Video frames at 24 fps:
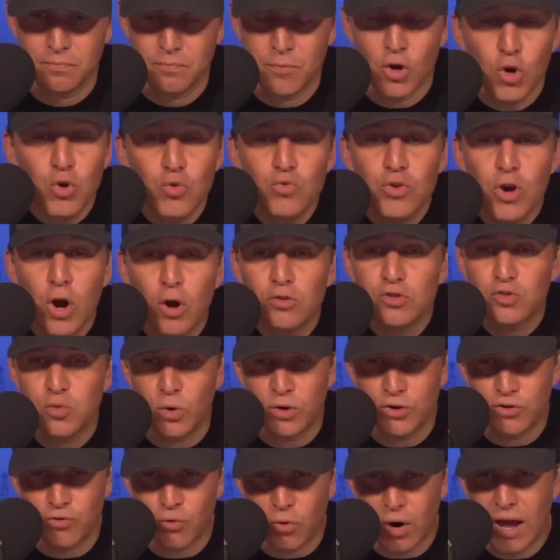Who knows
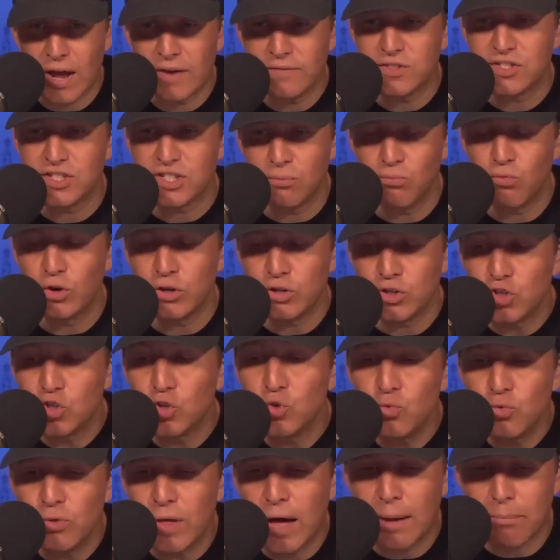what drives someone
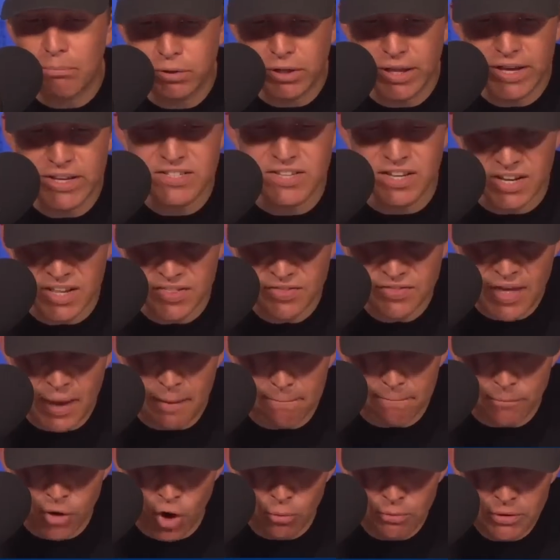to that place and in that
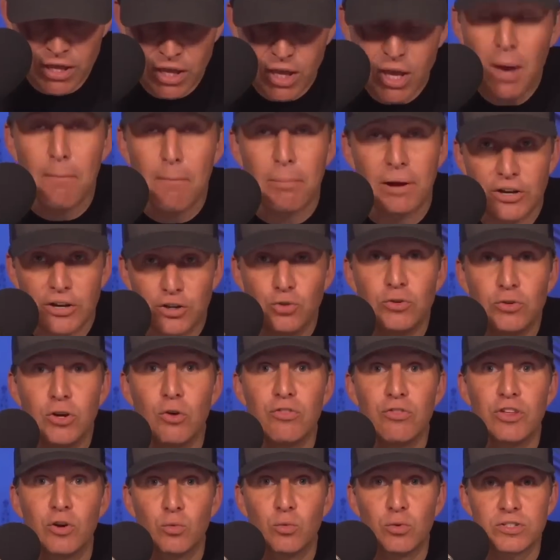moment, but I do know
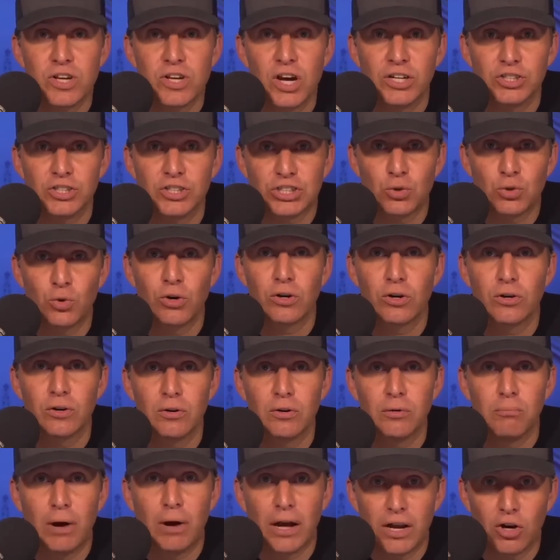that it was cut short
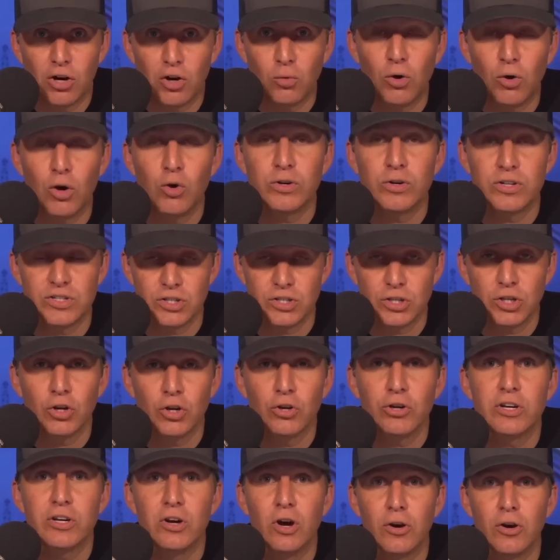by a heroic
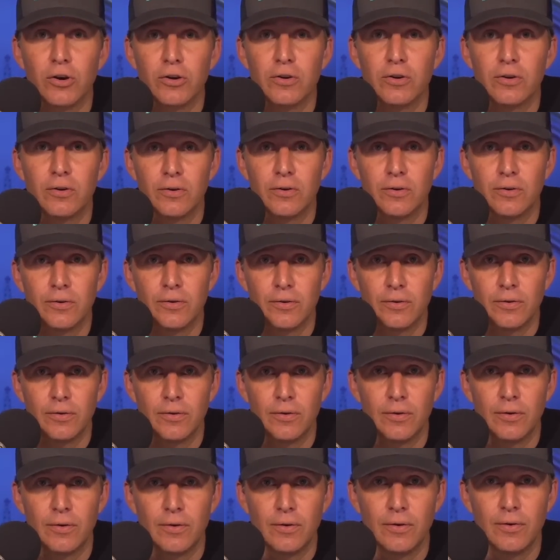security guard.
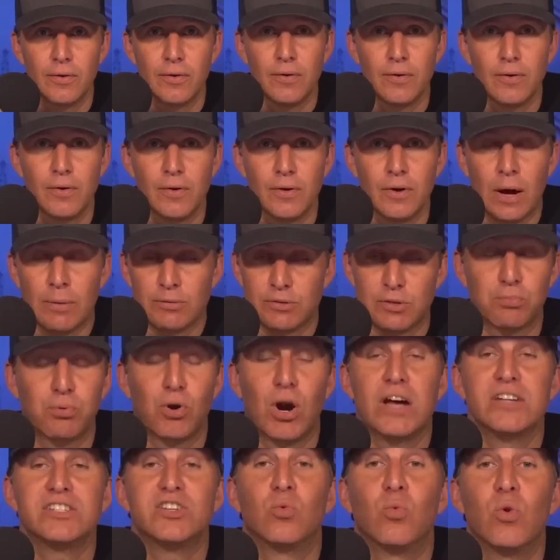I'm
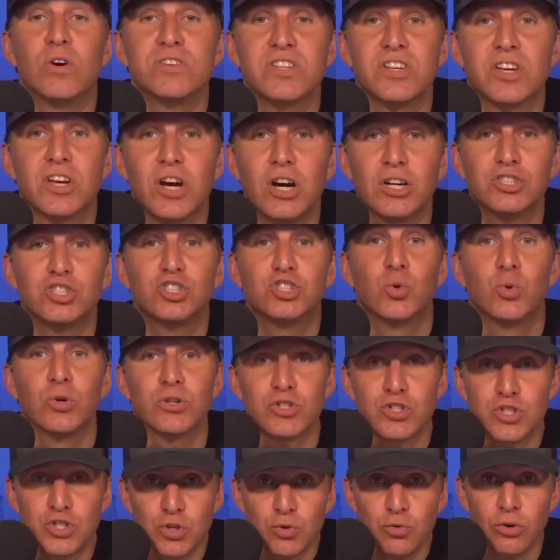surprised it wasn't cut short
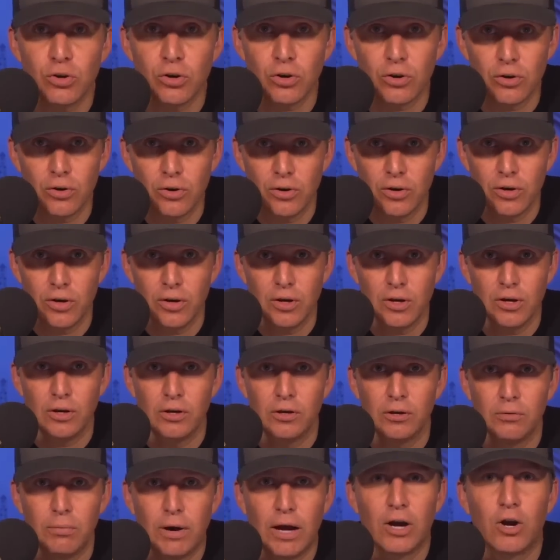sooner
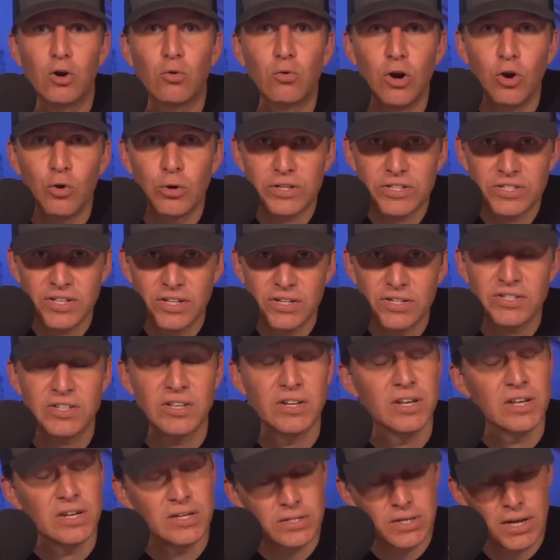by a heroic
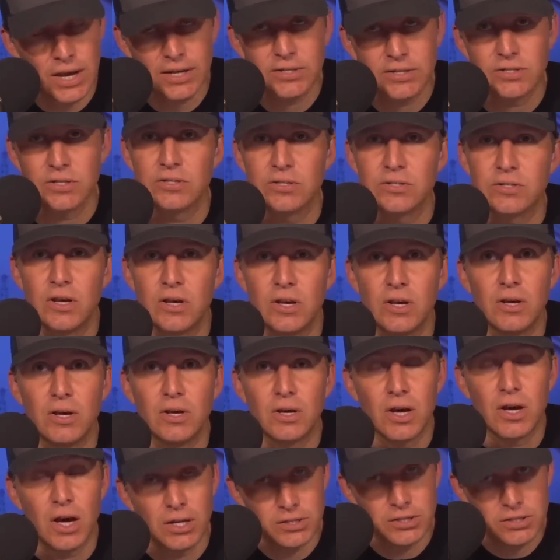citizen in Texas,
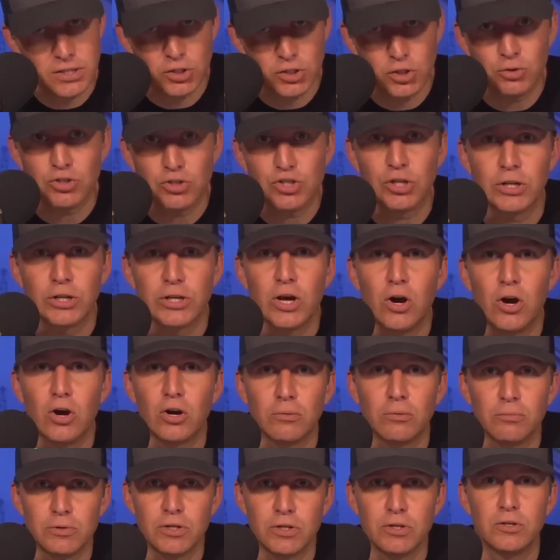constitutionally
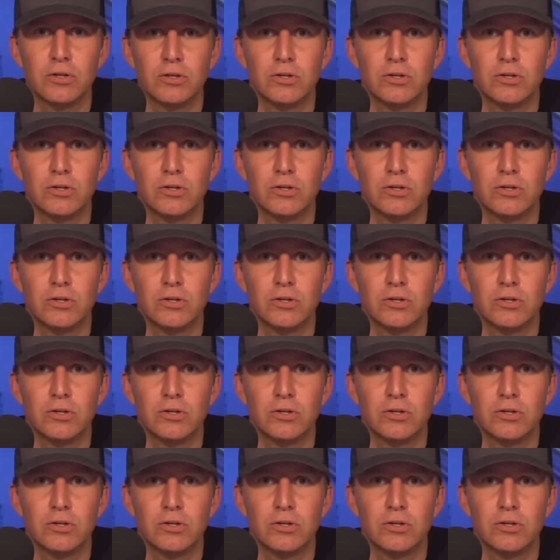armed.